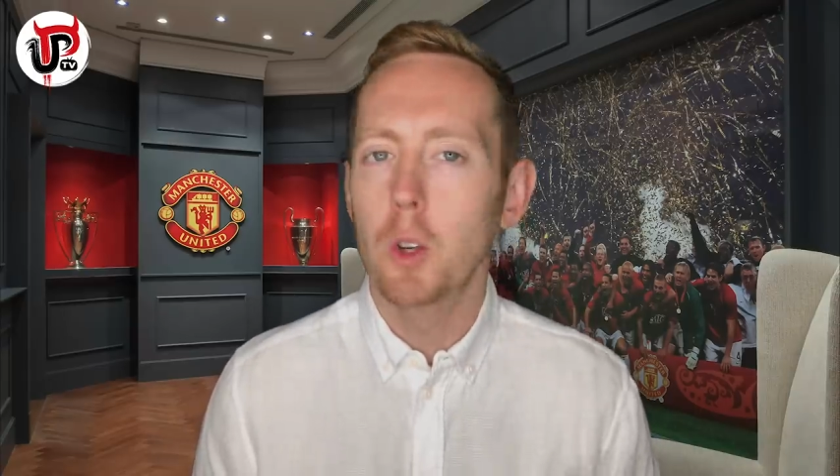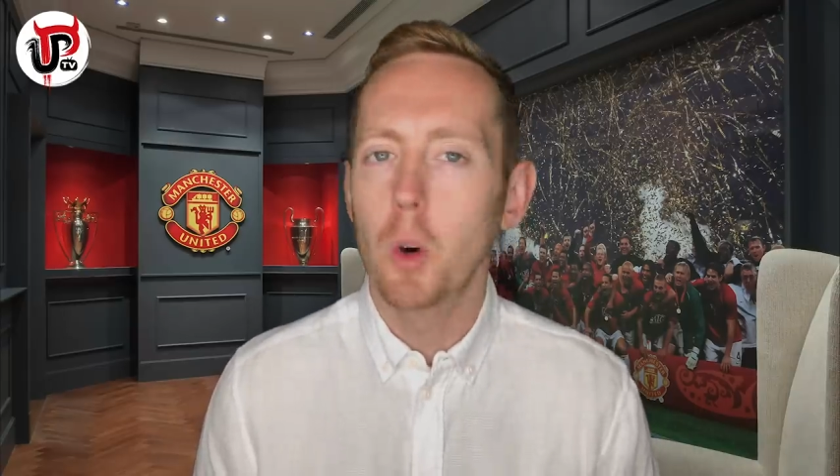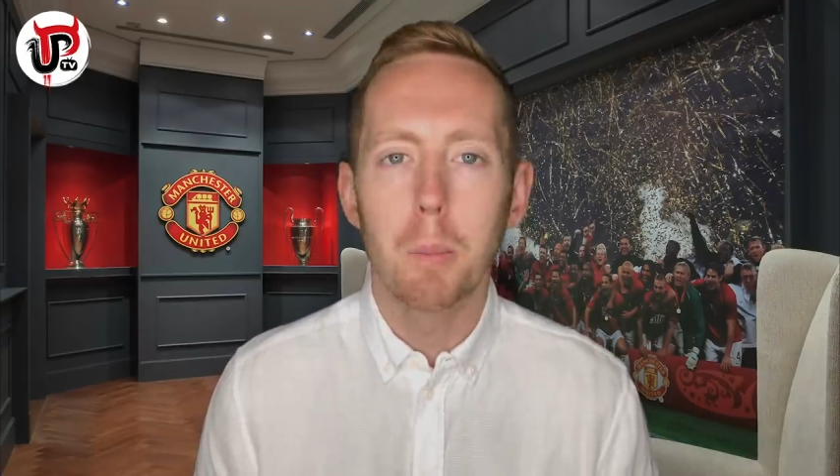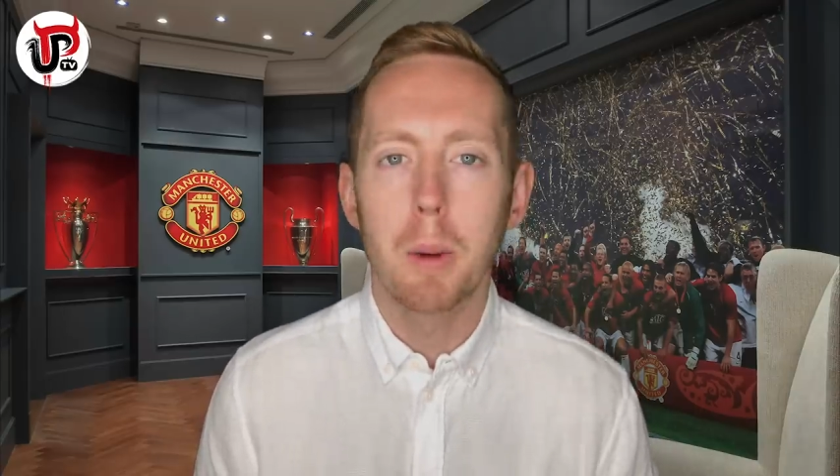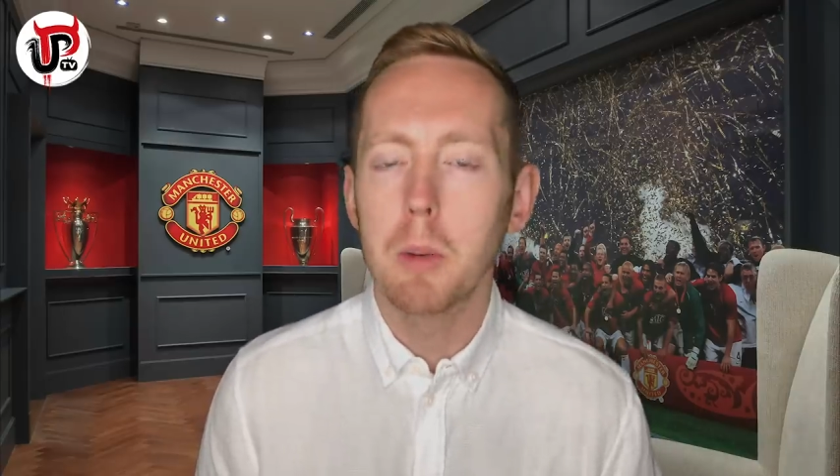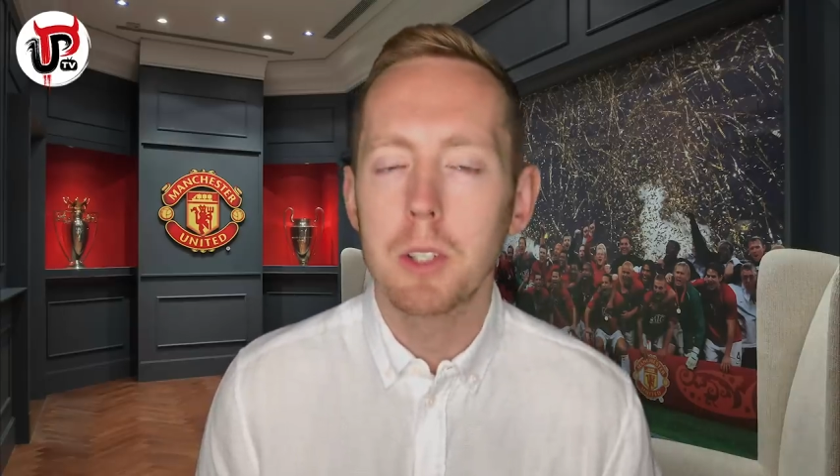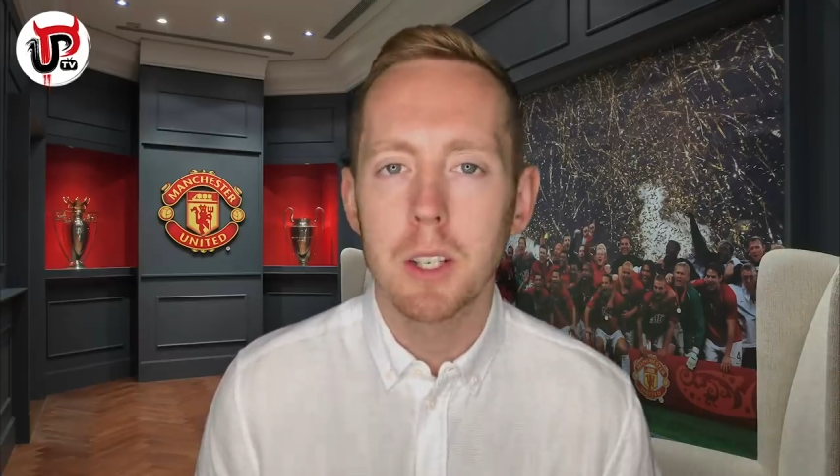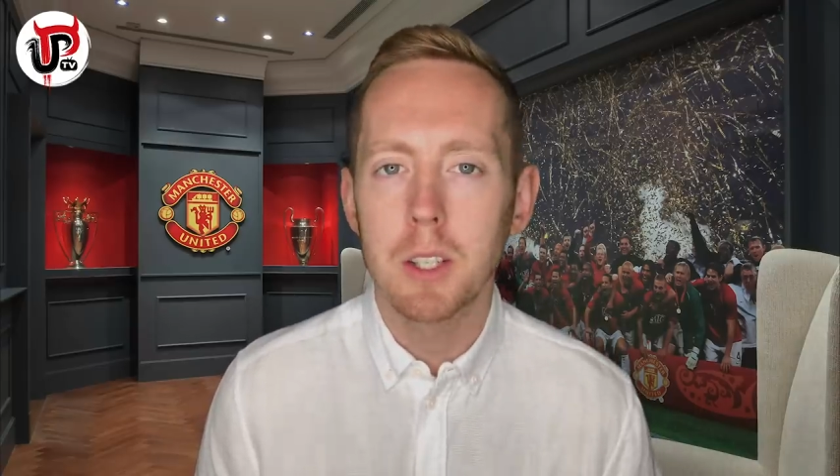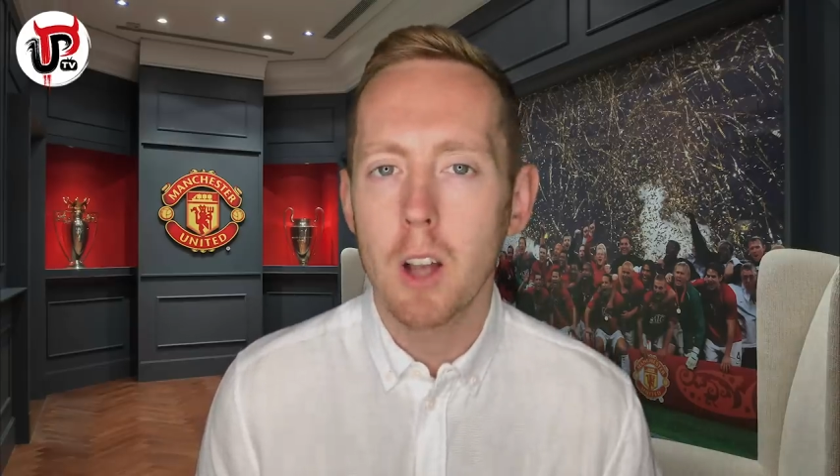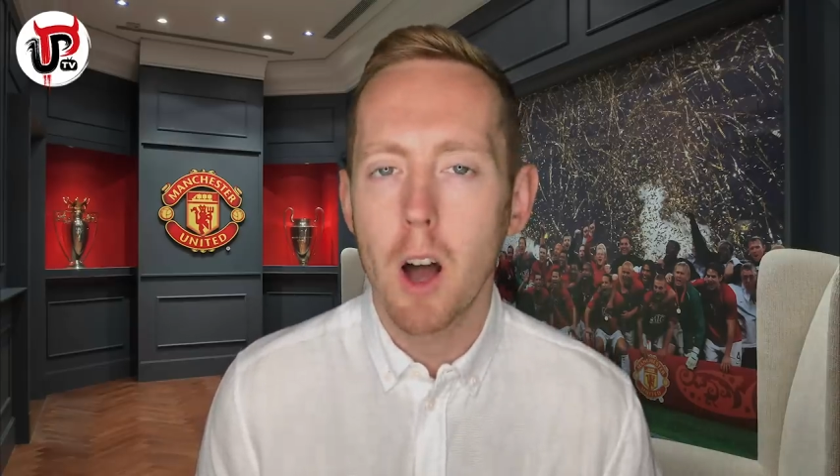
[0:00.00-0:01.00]
you've got the
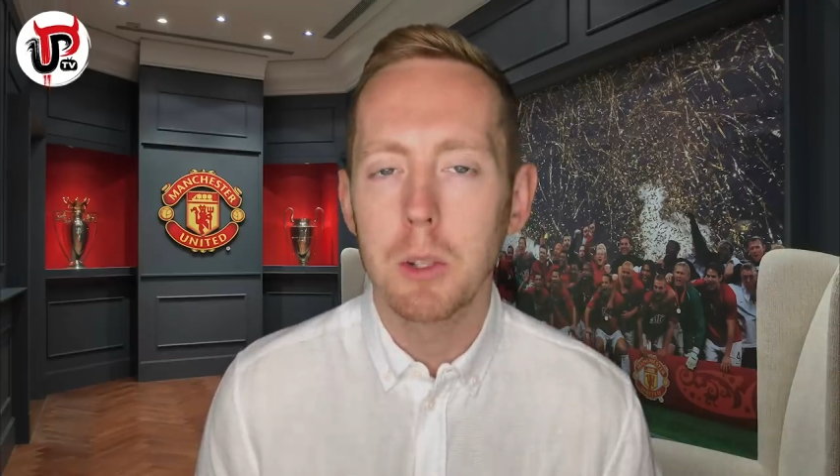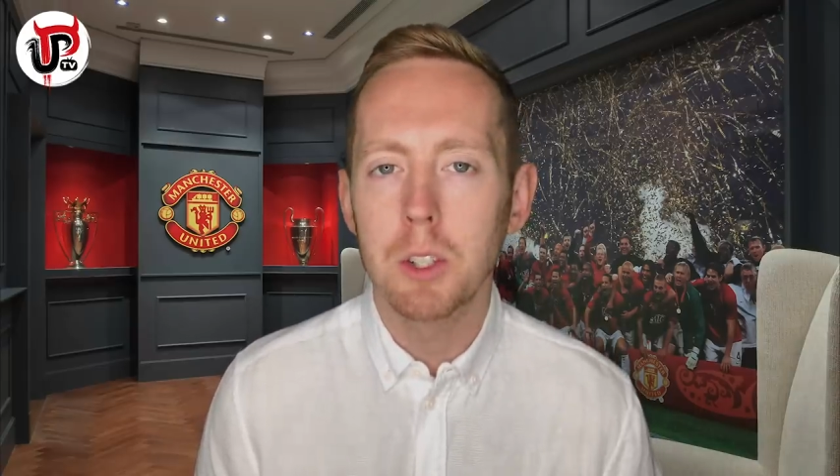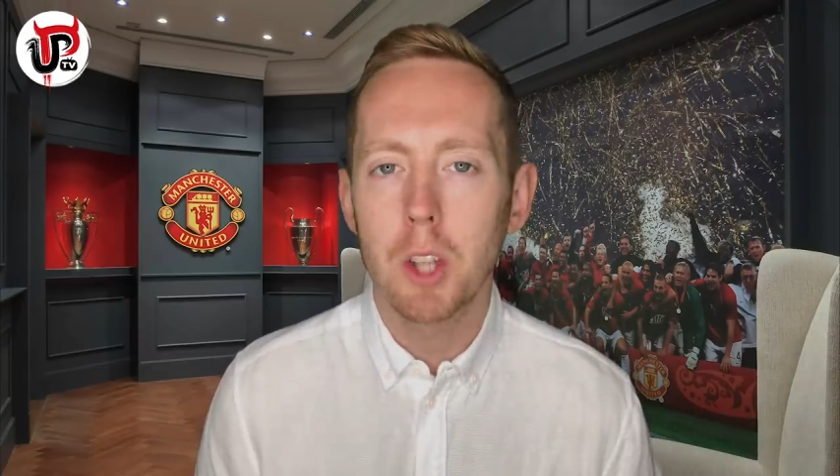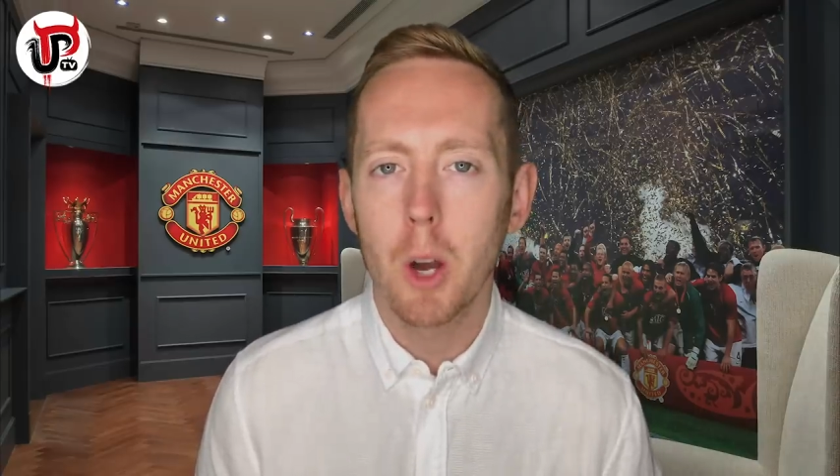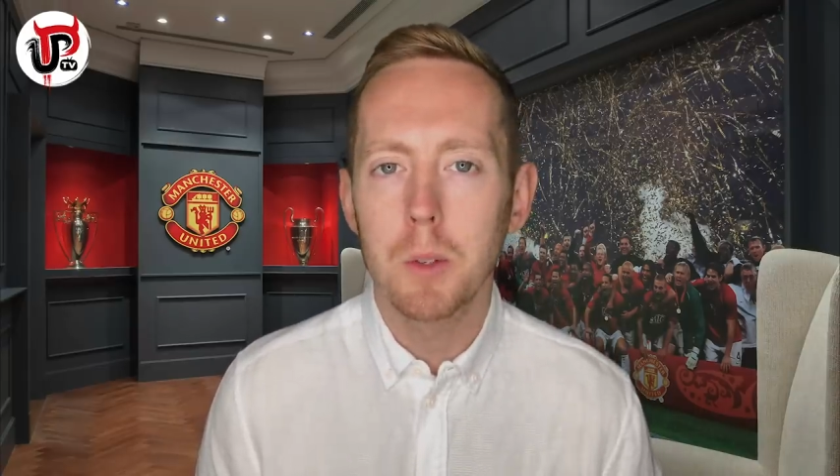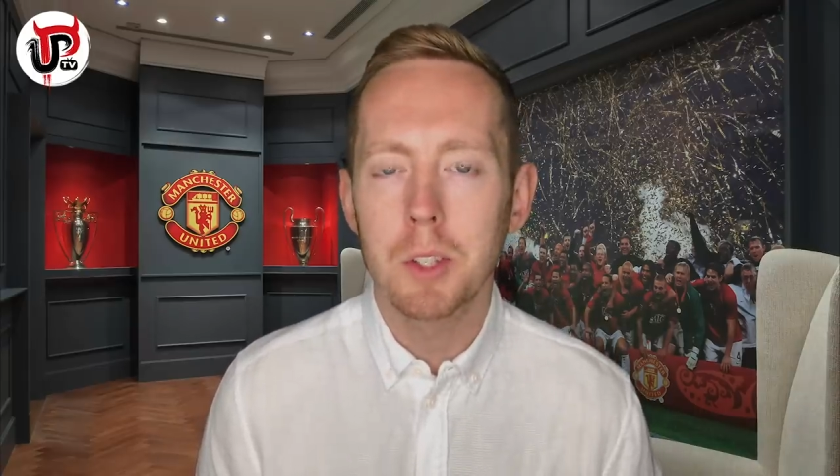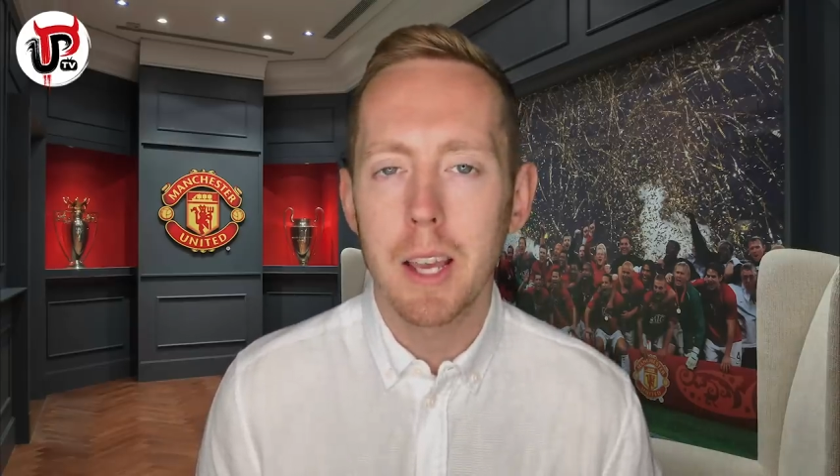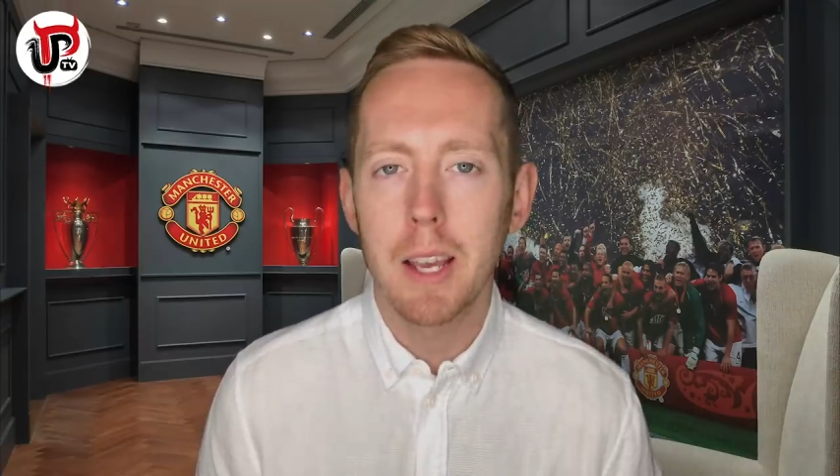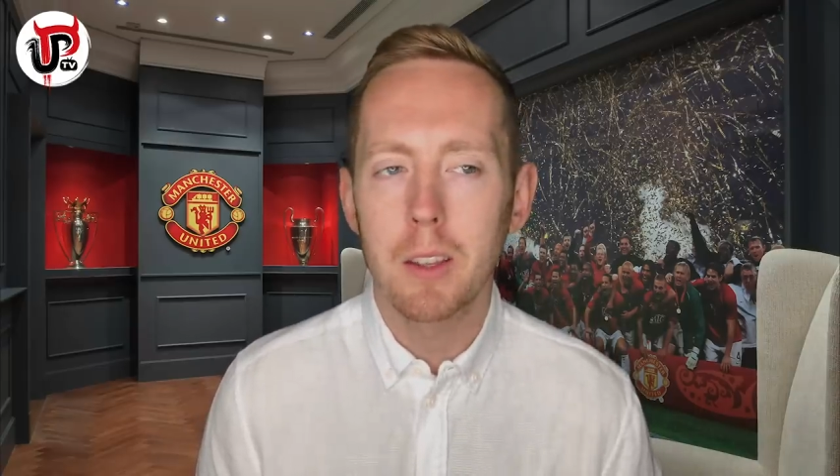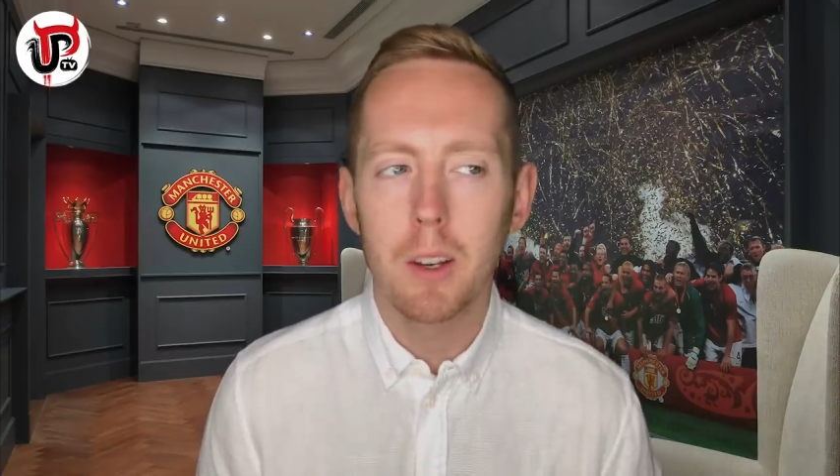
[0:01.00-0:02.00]
BBC Simon Stone saying